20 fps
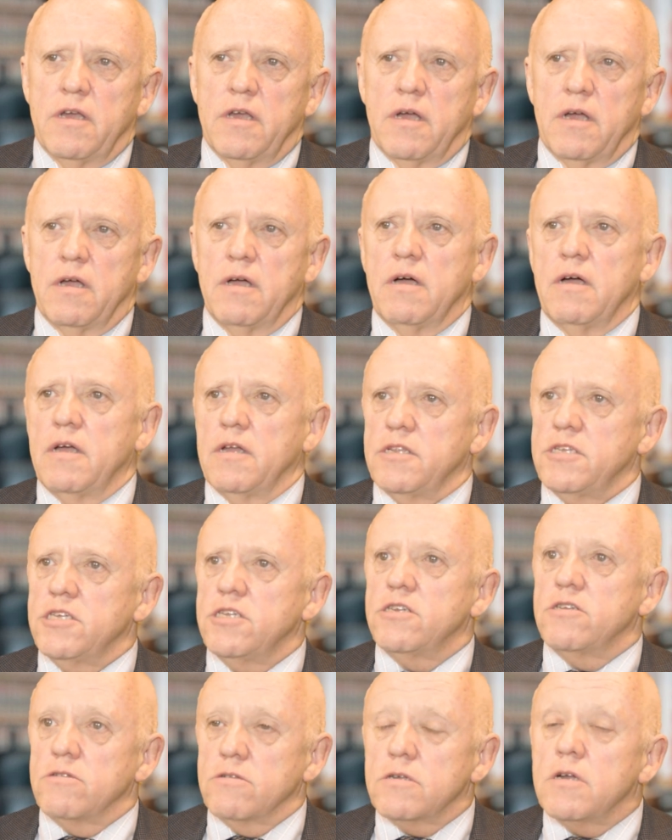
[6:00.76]
and
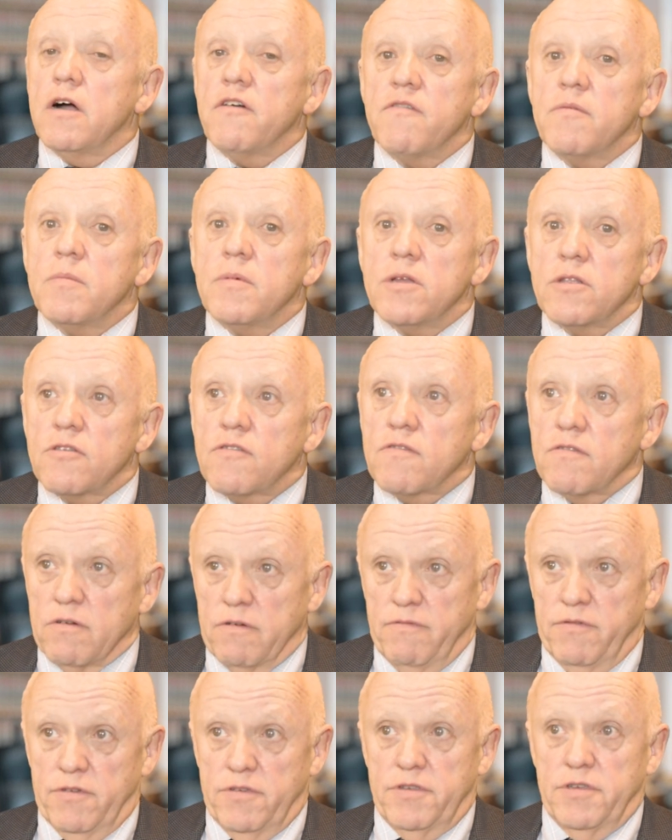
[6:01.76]
digital government
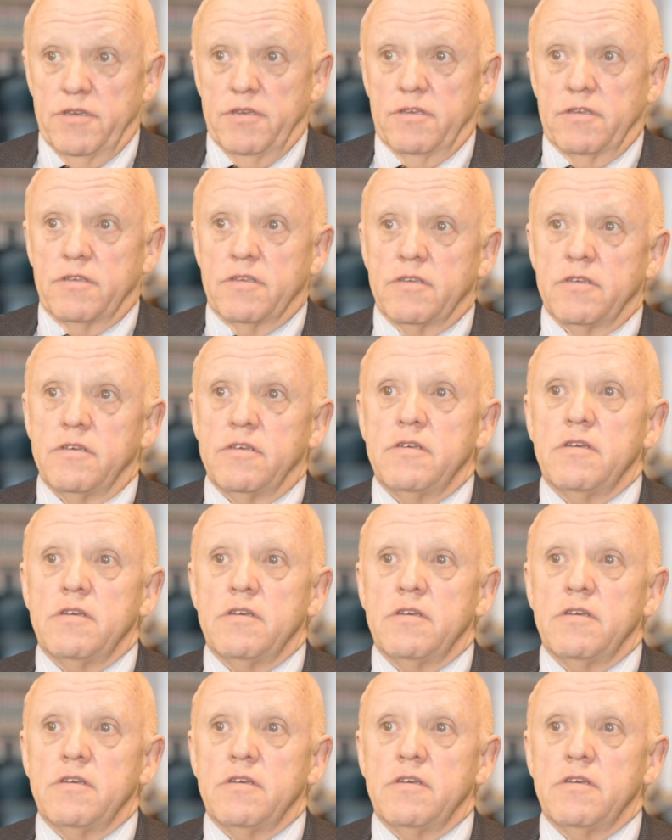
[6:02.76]
services,